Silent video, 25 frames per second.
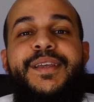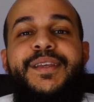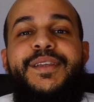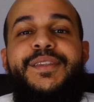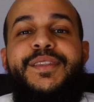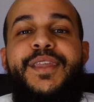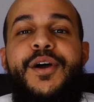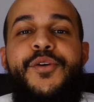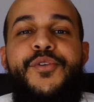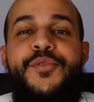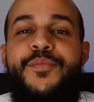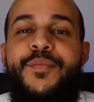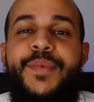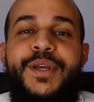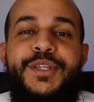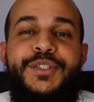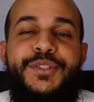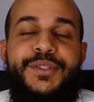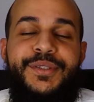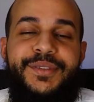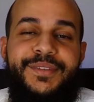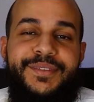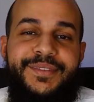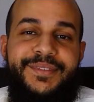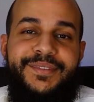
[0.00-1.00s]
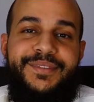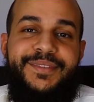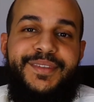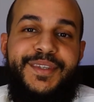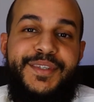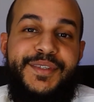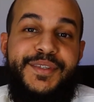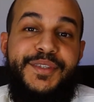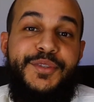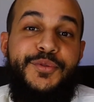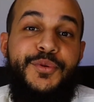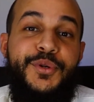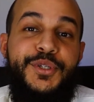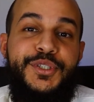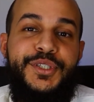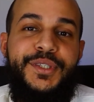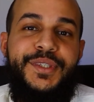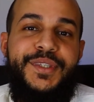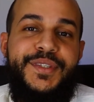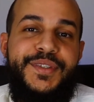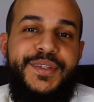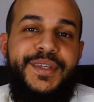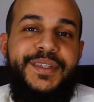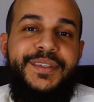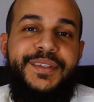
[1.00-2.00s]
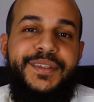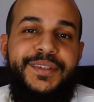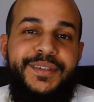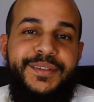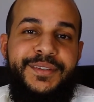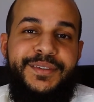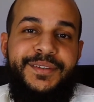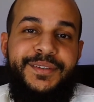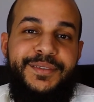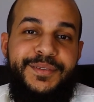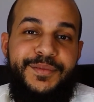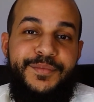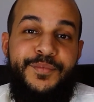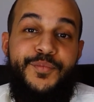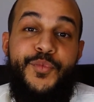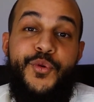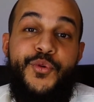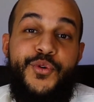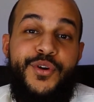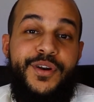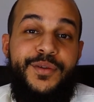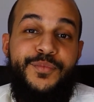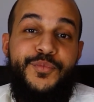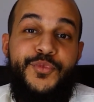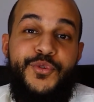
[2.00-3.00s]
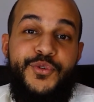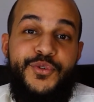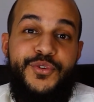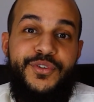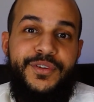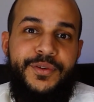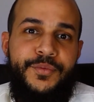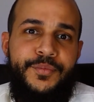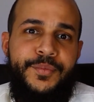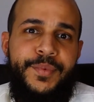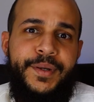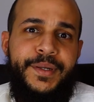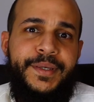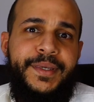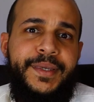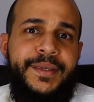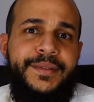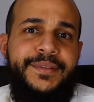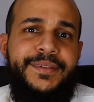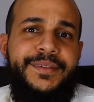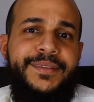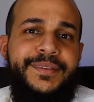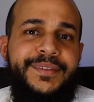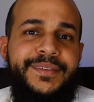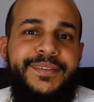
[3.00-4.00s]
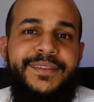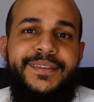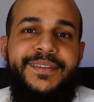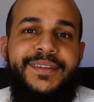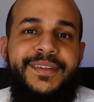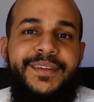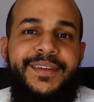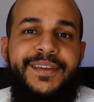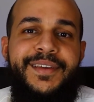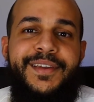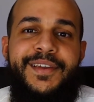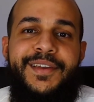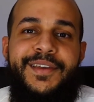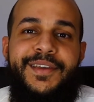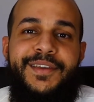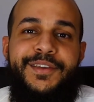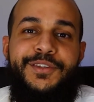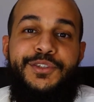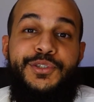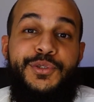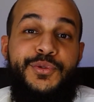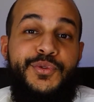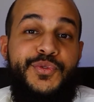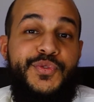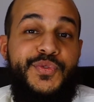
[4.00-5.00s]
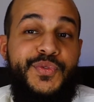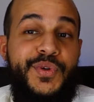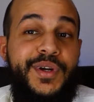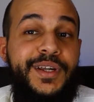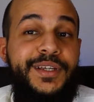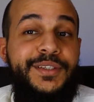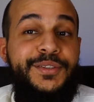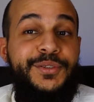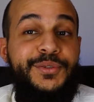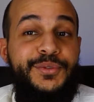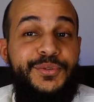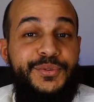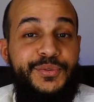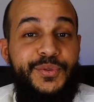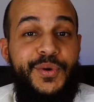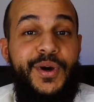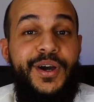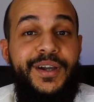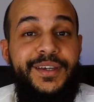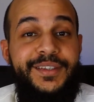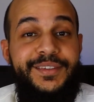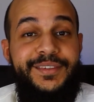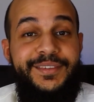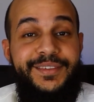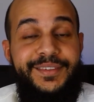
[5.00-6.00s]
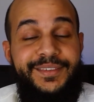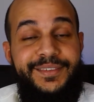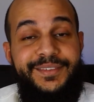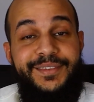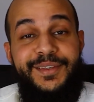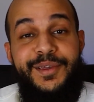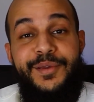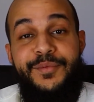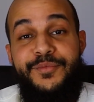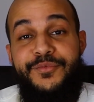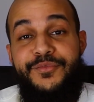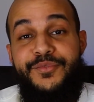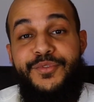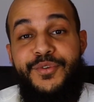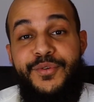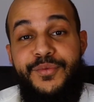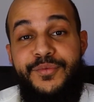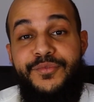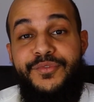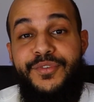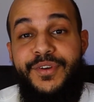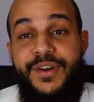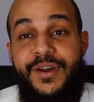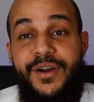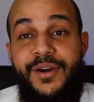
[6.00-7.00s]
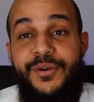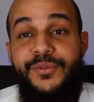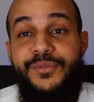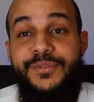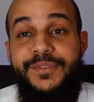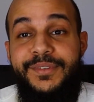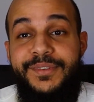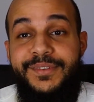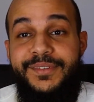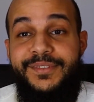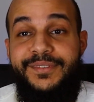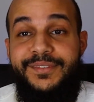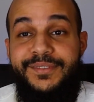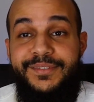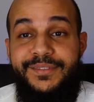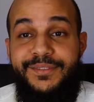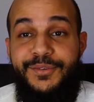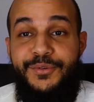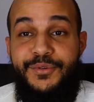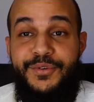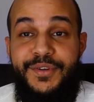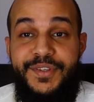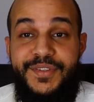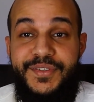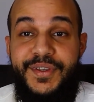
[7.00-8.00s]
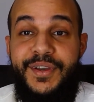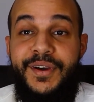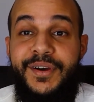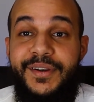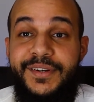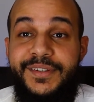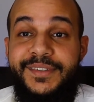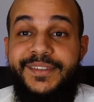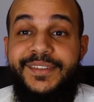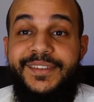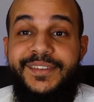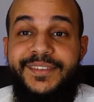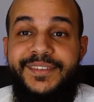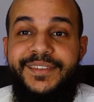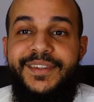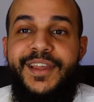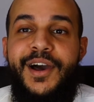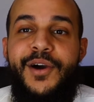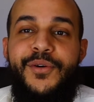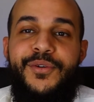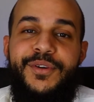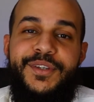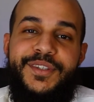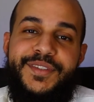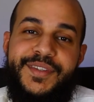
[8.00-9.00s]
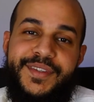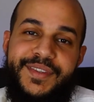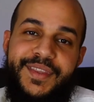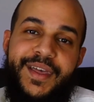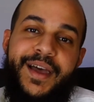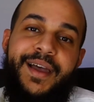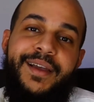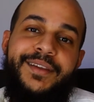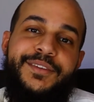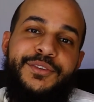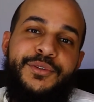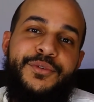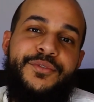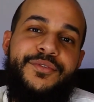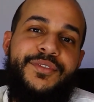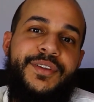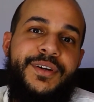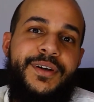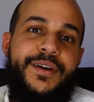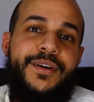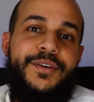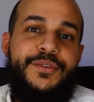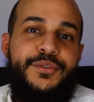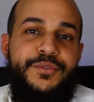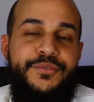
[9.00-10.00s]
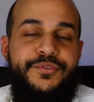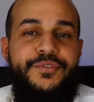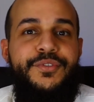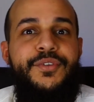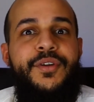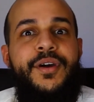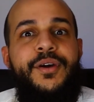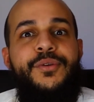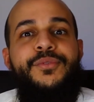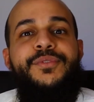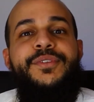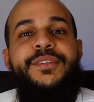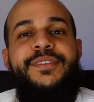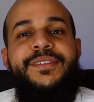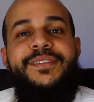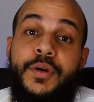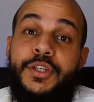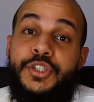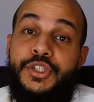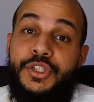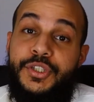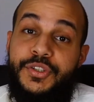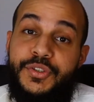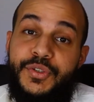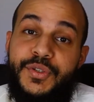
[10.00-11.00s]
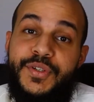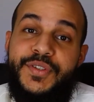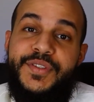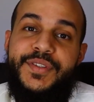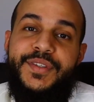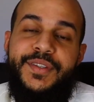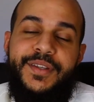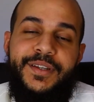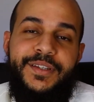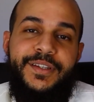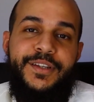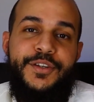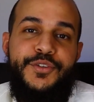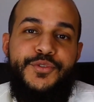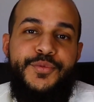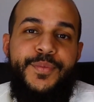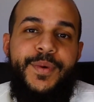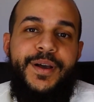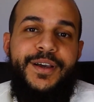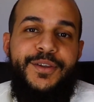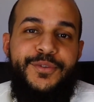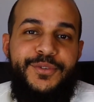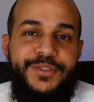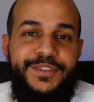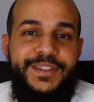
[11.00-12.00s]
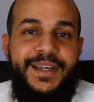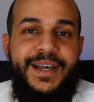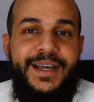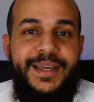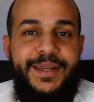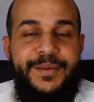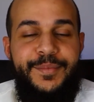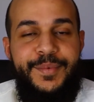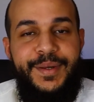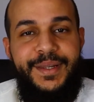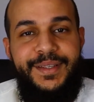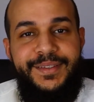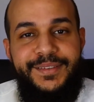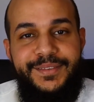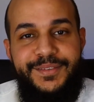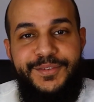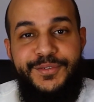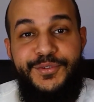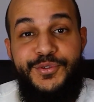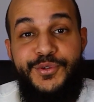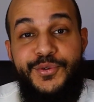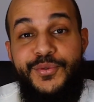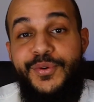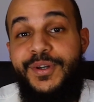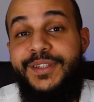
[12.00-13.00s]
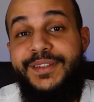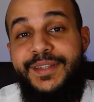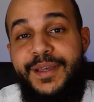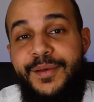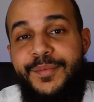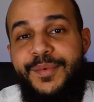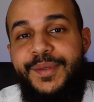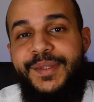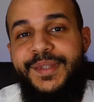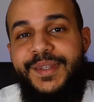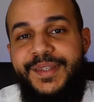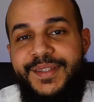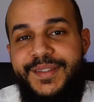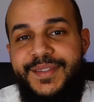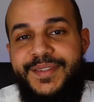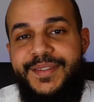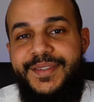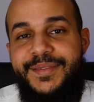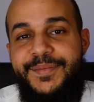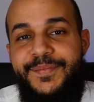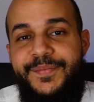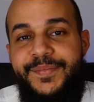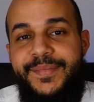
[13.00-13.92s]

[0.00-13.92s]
Now imagine, the situation is getting more and more complicated. She was trying to hide him from Pharaoh or his guard. Now he's in the hand of the guard of Pharaoh. But she trusted Allah subhanahu wa ta'ala plan. So what happened next?